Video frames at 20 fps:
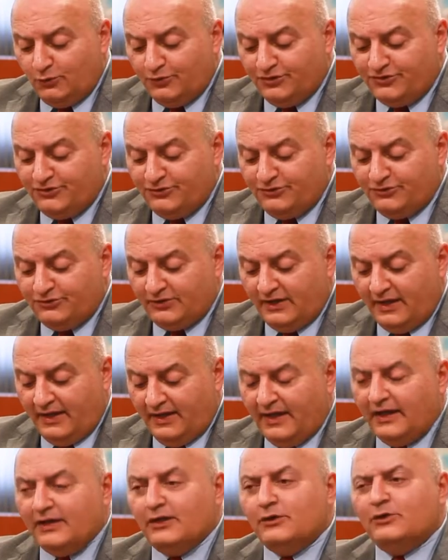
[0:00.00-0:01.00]
would you
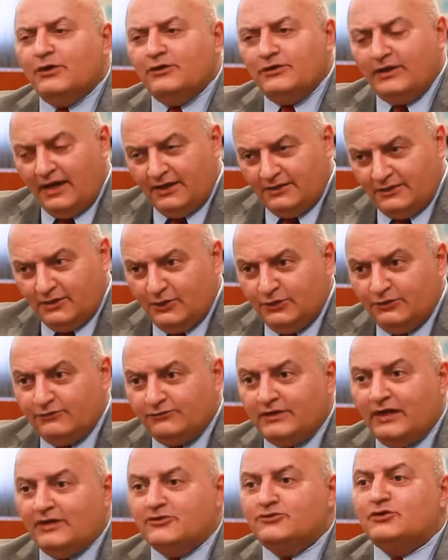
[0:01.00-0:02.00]
say, and I know
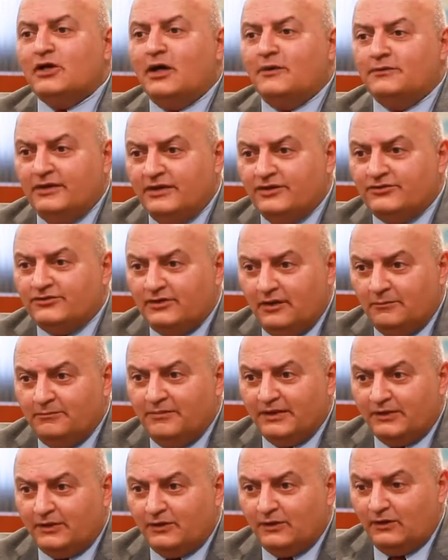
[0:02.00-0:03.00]
you've touched on this a
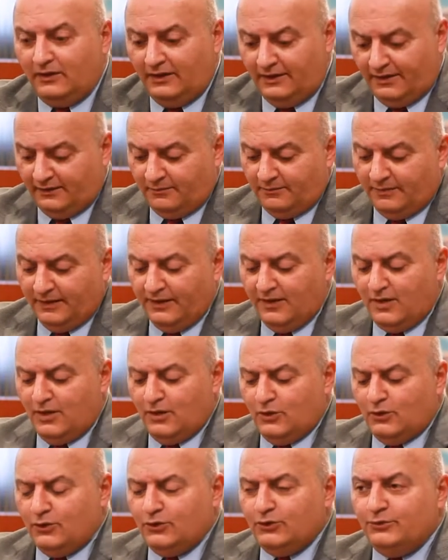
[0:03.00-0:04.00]
bit earlier, but
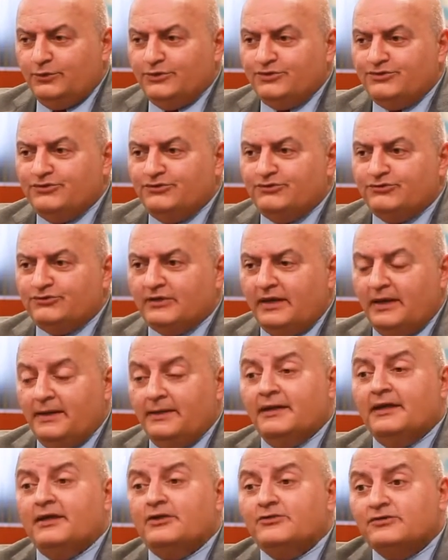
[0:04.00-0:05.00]
who would you
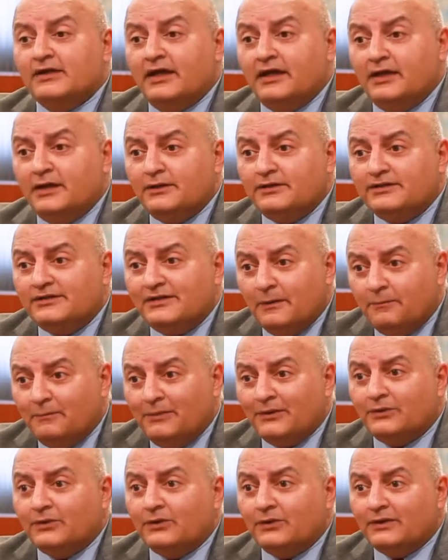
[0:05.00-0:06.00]
say is a
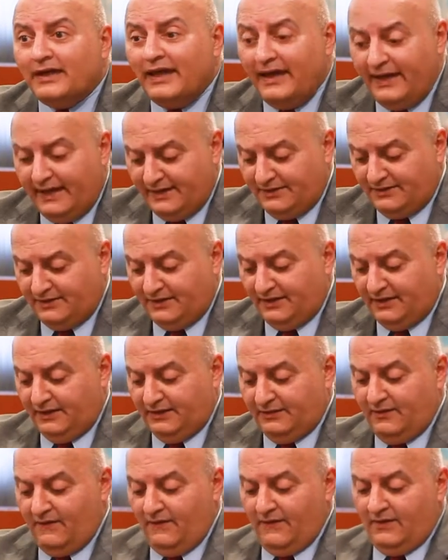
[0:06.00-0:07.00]
typical
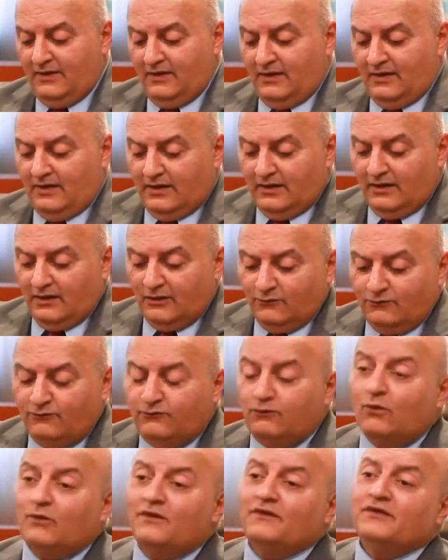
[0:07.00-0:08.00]
candidate
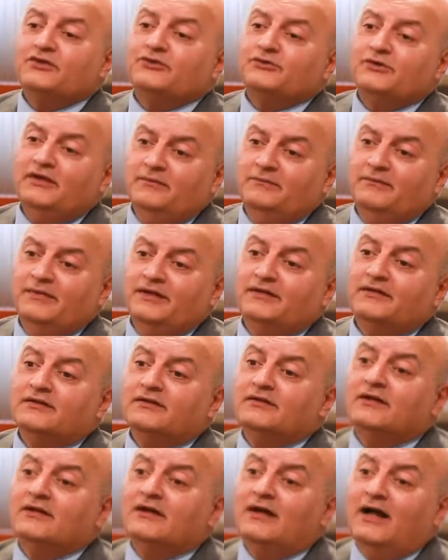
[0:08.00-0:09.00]
for the treatment
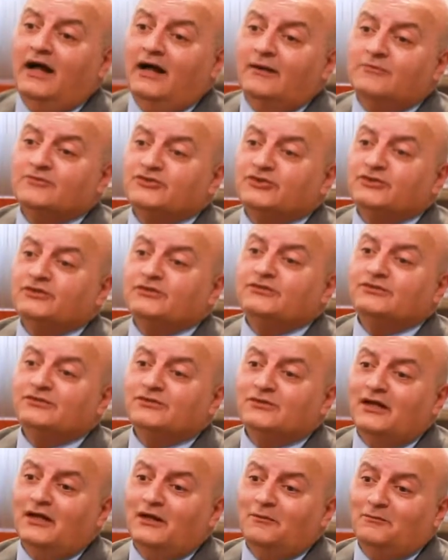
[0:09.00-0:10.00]
option
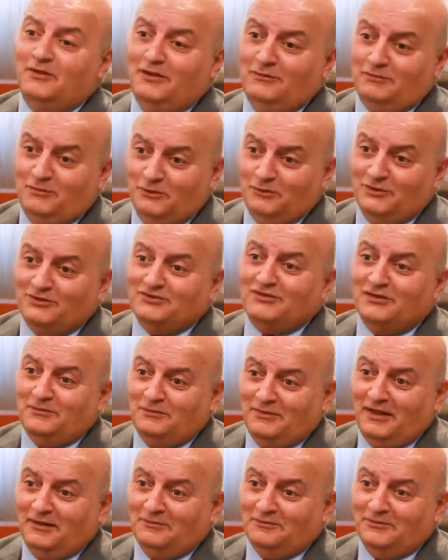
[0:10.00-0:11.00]
to help people with
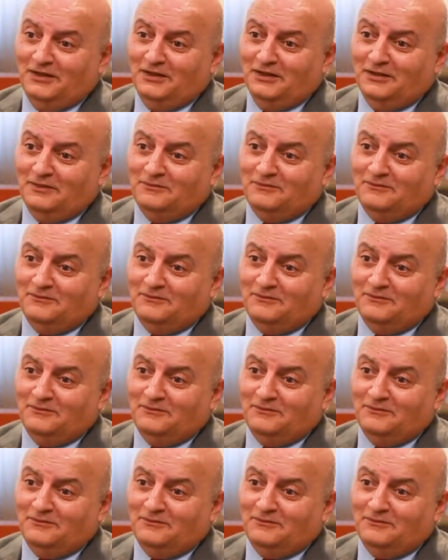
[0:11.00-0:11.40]
sleep apnea?